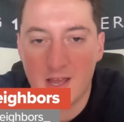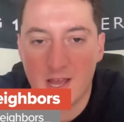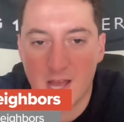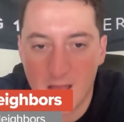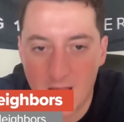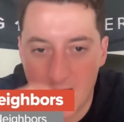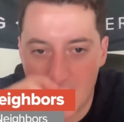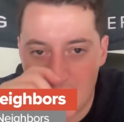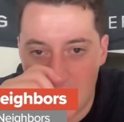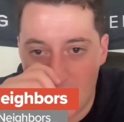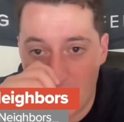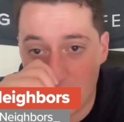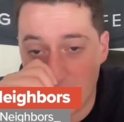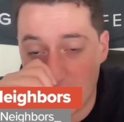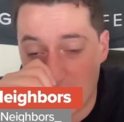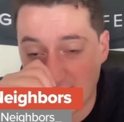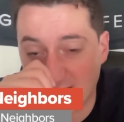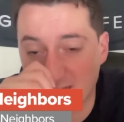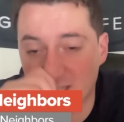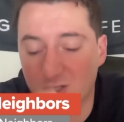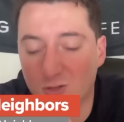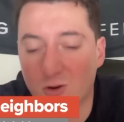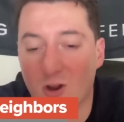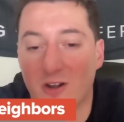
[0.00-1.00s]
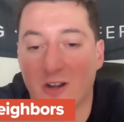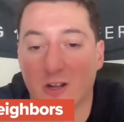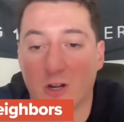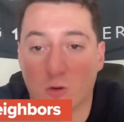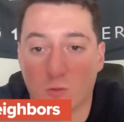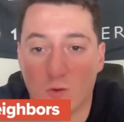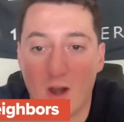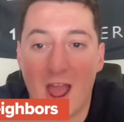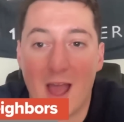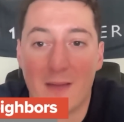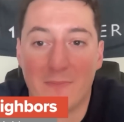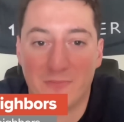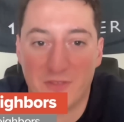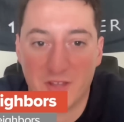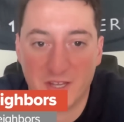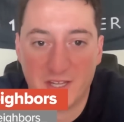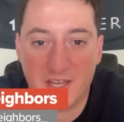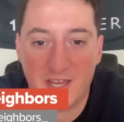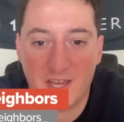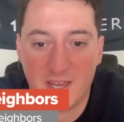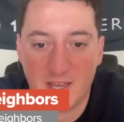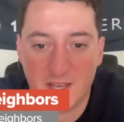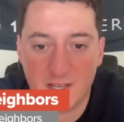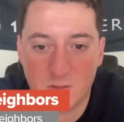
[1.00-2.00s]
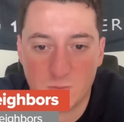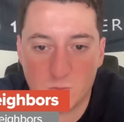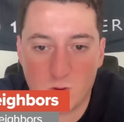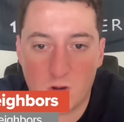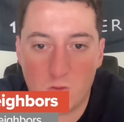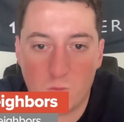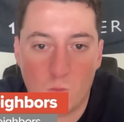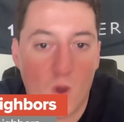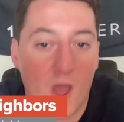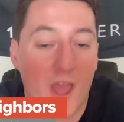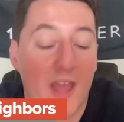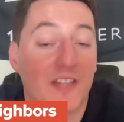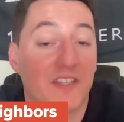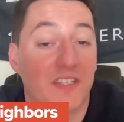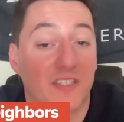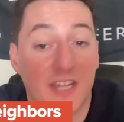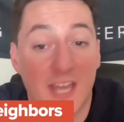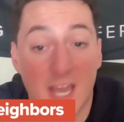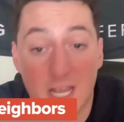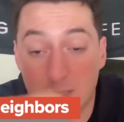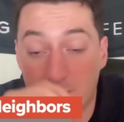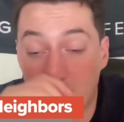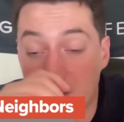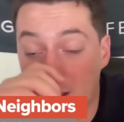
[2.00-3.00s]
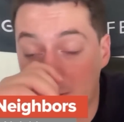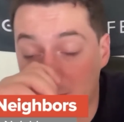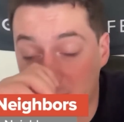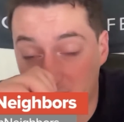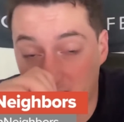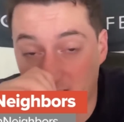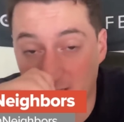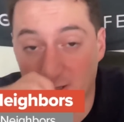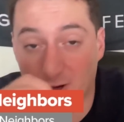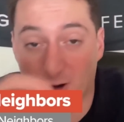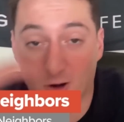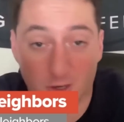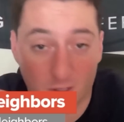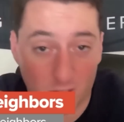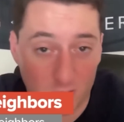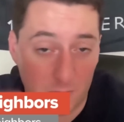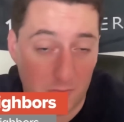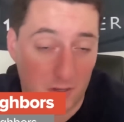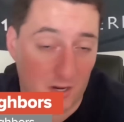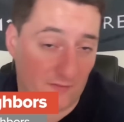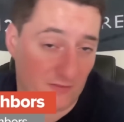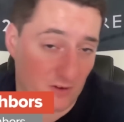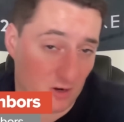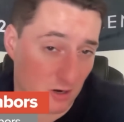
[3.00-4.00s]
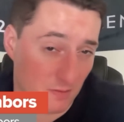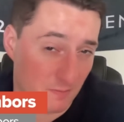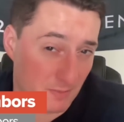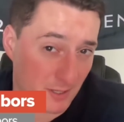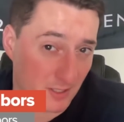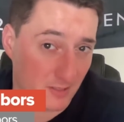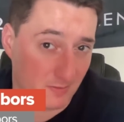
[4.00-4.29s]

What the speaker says: I guess trying to grab the key is one way. It's an ESPN Plus article, but if you're a Big